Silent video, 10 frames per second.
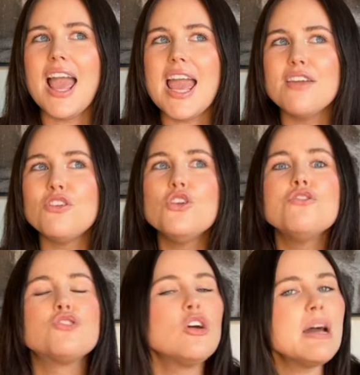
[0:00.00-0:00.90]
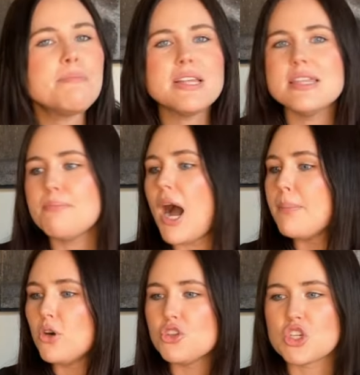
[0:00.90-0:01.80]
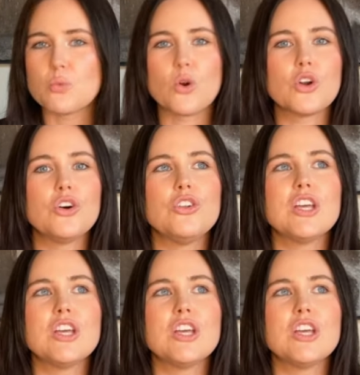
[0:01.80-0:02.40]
If you've grown up in the pop culture world,